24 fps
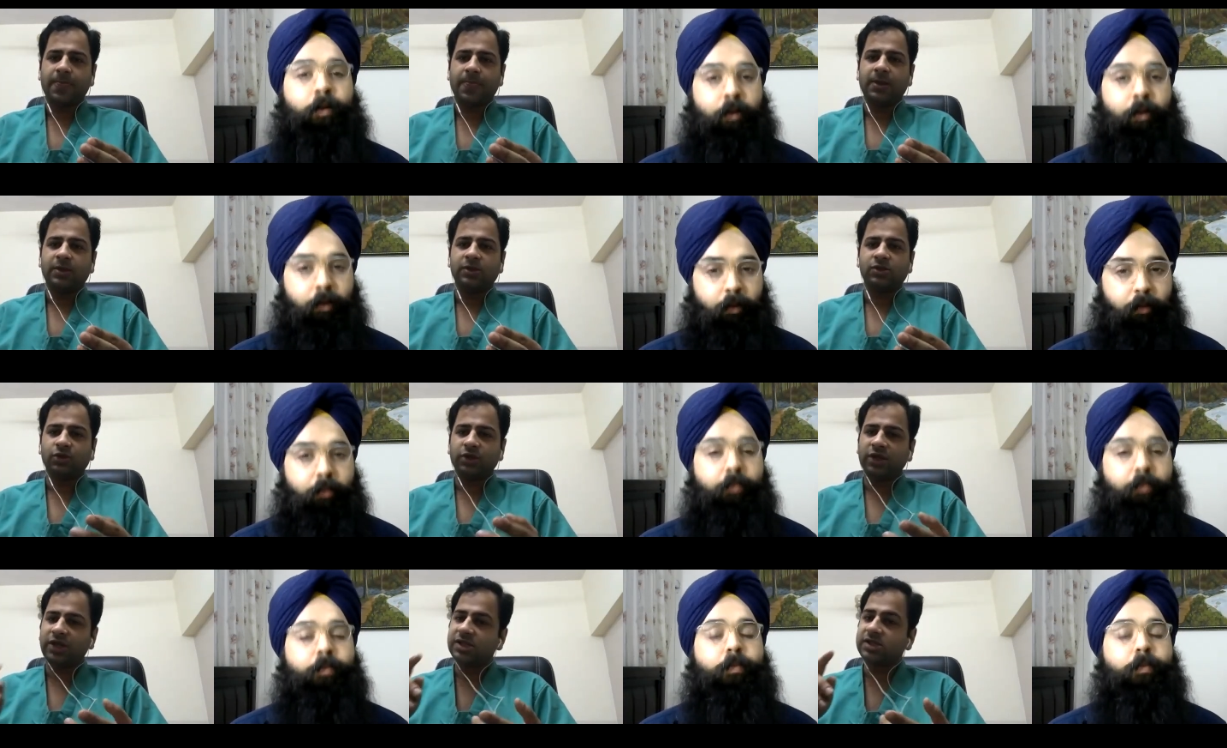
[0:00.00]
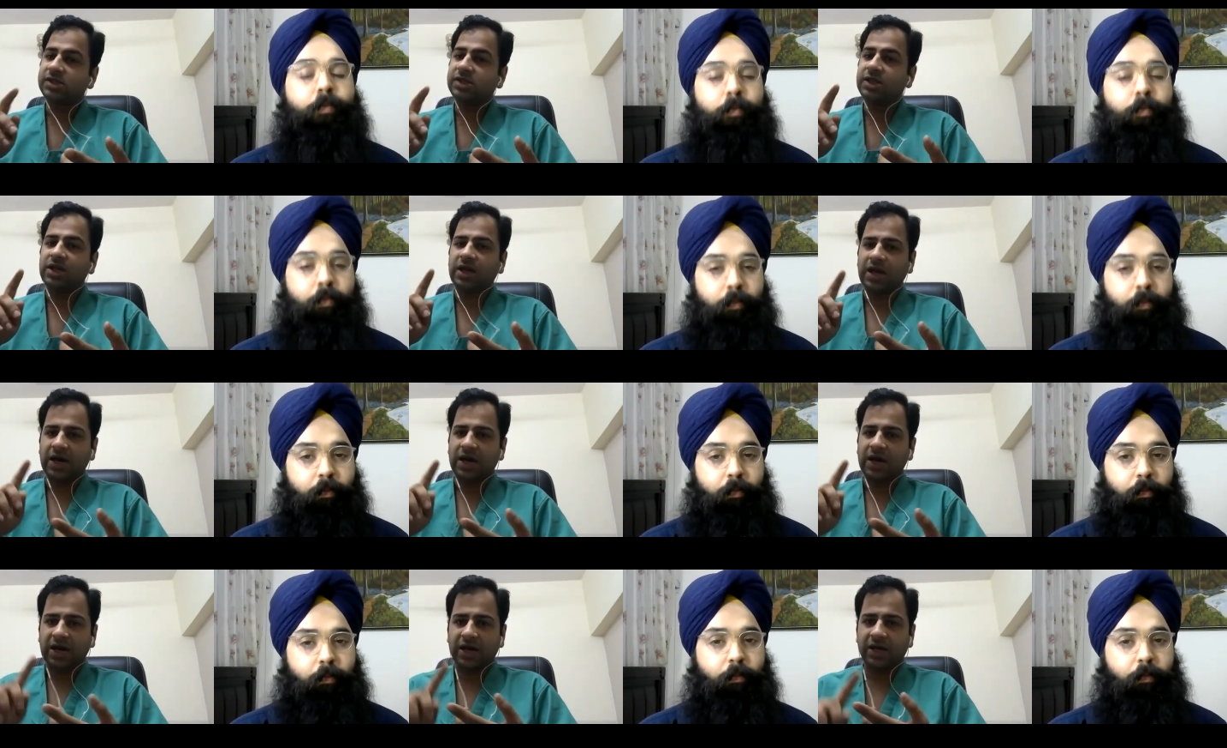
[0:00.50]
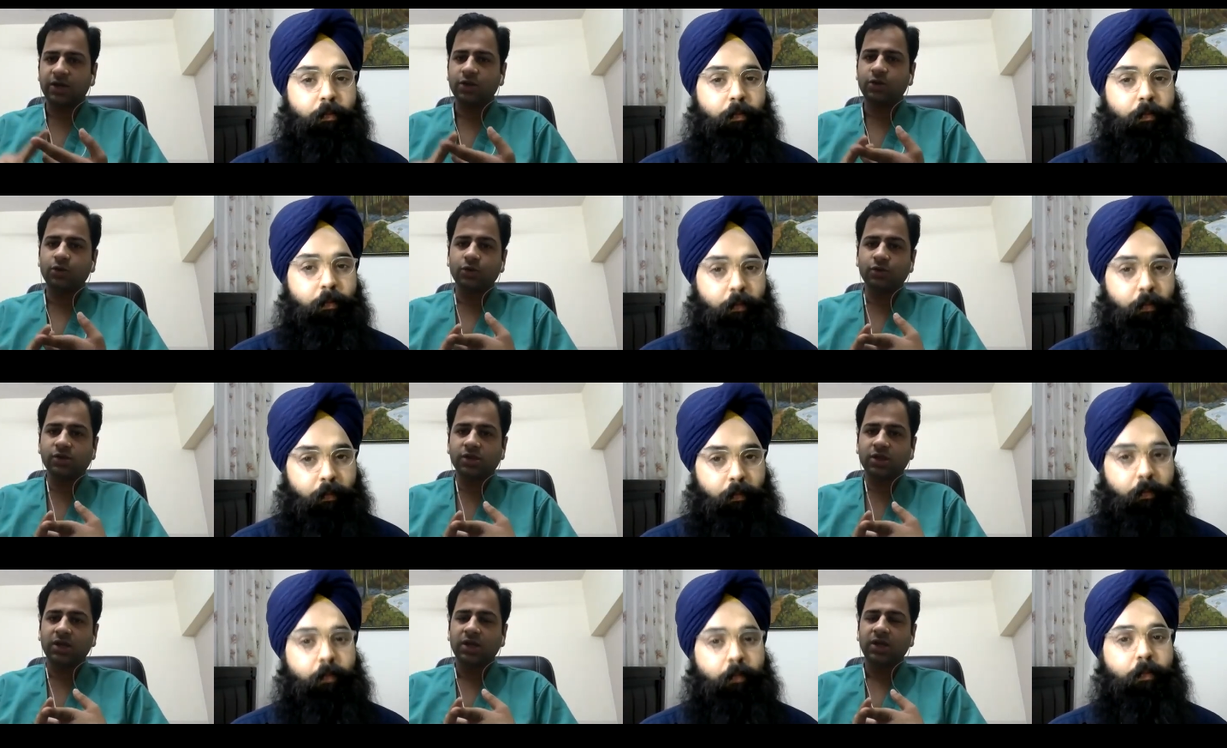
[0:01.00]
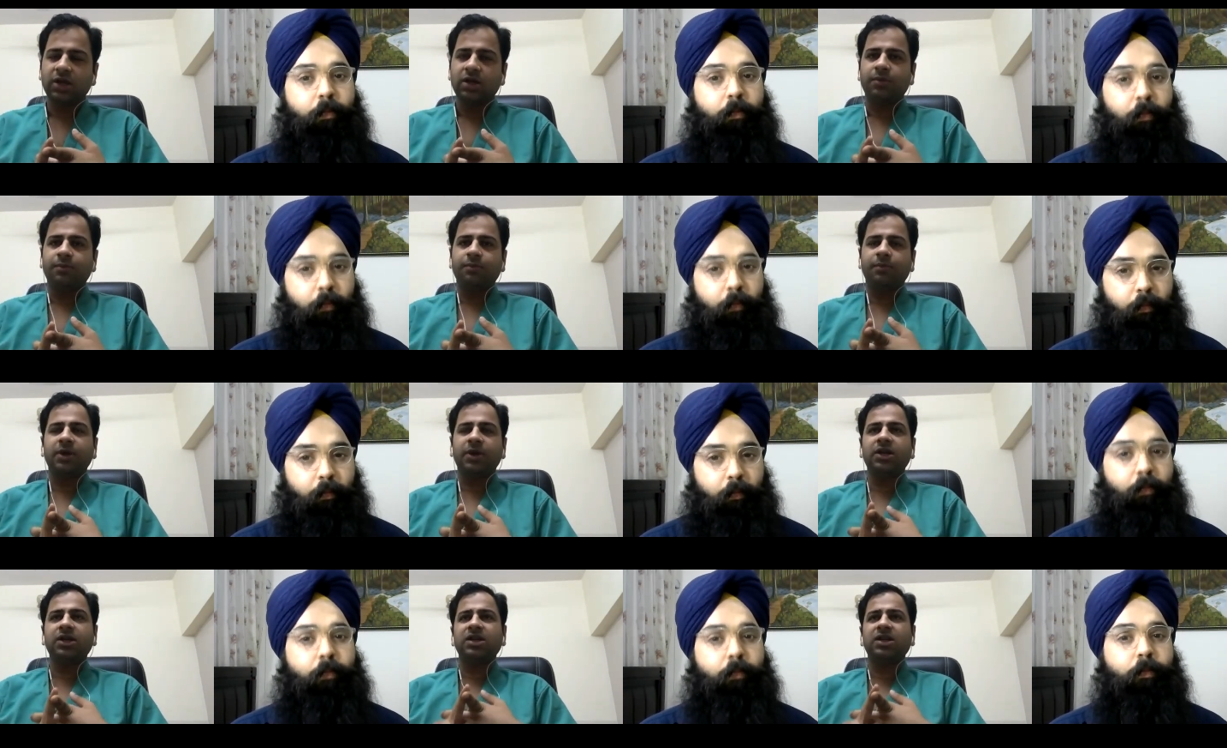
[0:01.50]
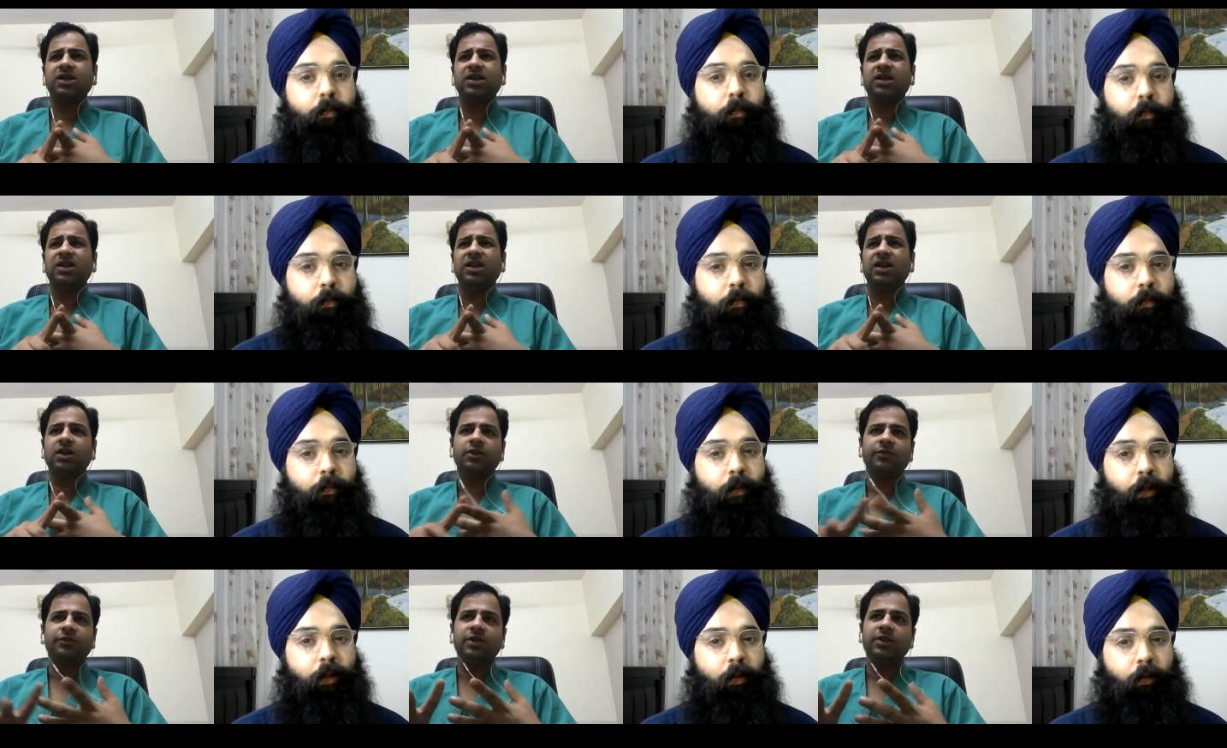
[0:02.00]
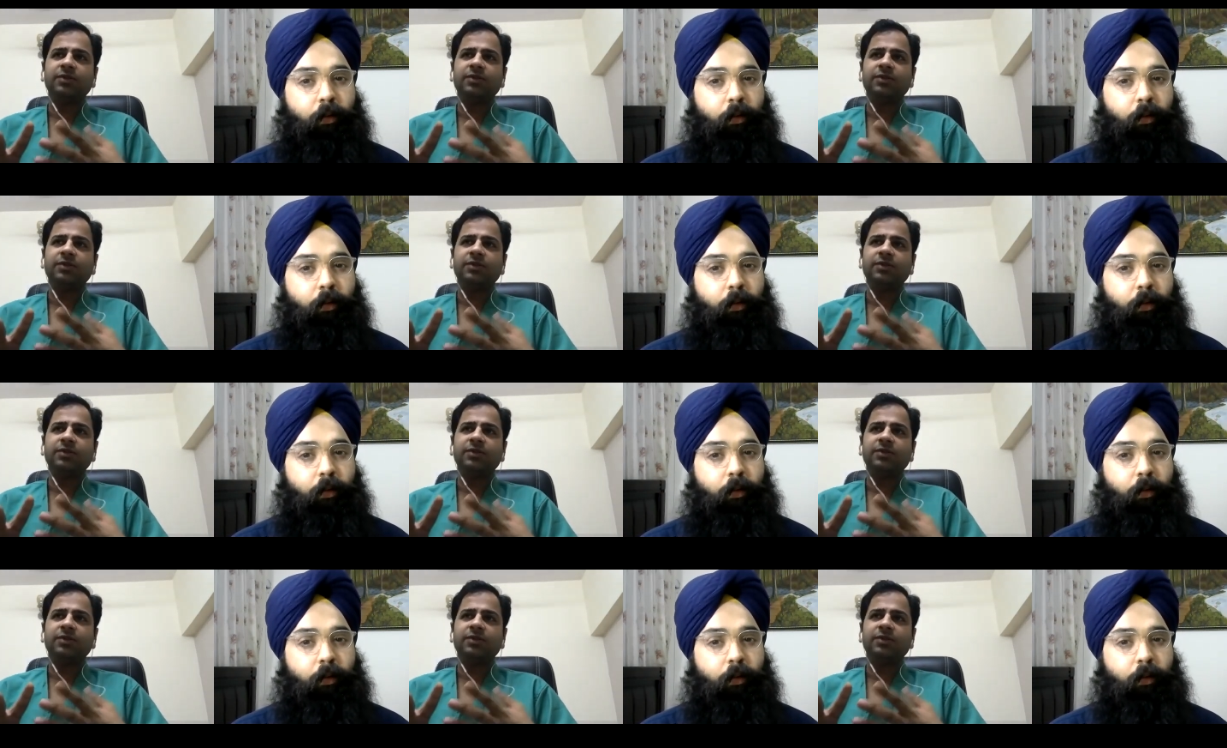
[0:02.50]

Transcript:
Speaker 1: So yes, they are used, but none of